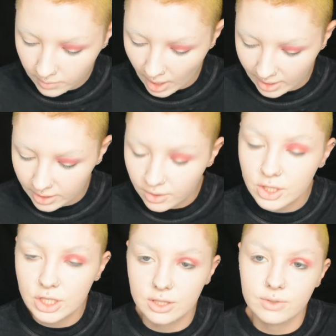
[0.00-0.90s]
And I know
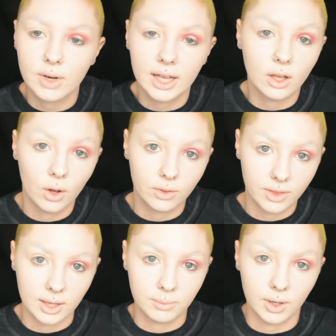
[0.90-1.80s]
she doesn't write the whole
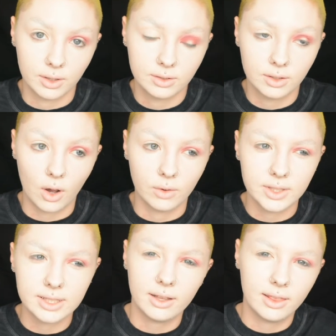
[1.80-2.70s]
thing, but
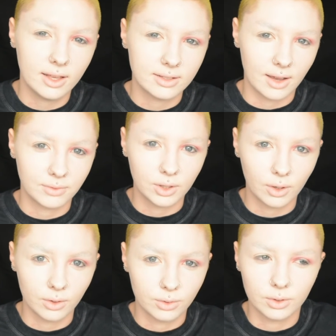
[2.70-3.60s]
obviously things have to
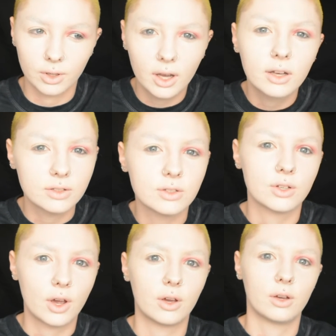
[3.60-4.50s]
go through her because it's
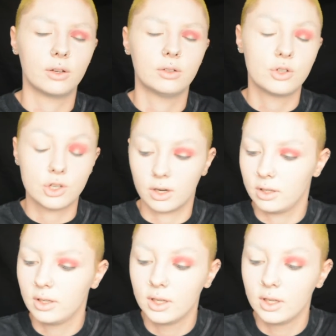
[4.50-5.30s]
her show.